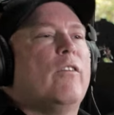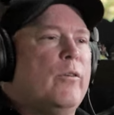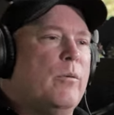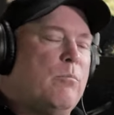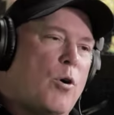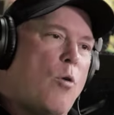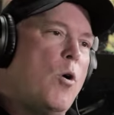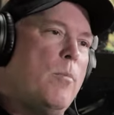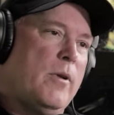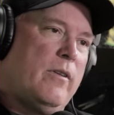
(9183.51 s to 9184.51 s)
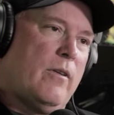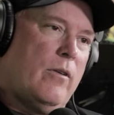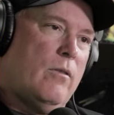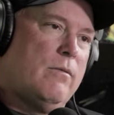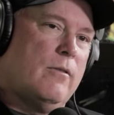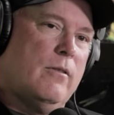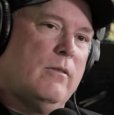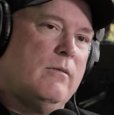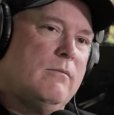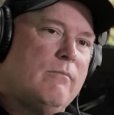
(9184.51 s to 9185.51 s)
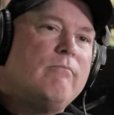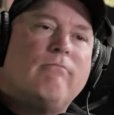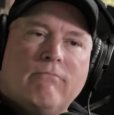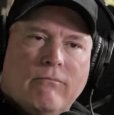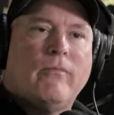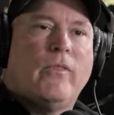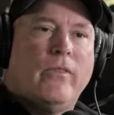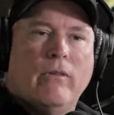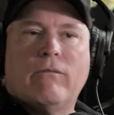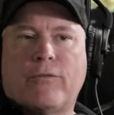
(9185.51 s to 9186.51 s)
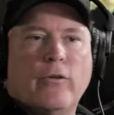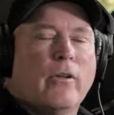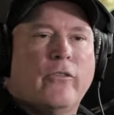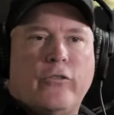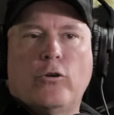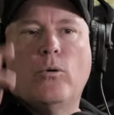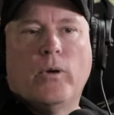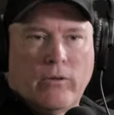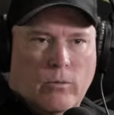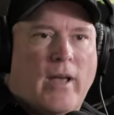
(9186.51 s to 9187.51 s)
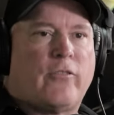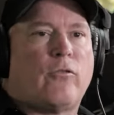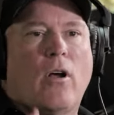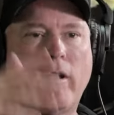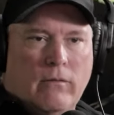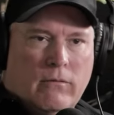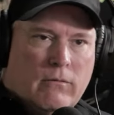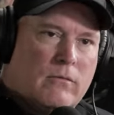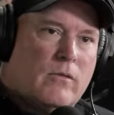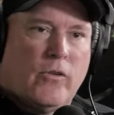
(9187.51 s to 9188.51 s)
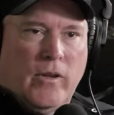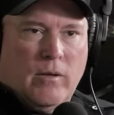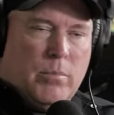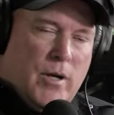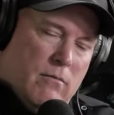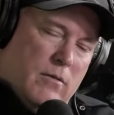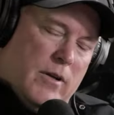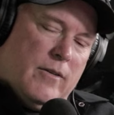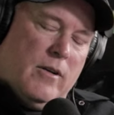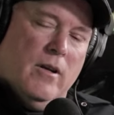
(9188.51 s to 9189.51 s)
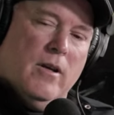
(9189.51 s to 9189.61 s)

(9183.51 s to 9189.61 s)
they're doing promo material for the zoo and the restaurant, and sure, I could put out whatever.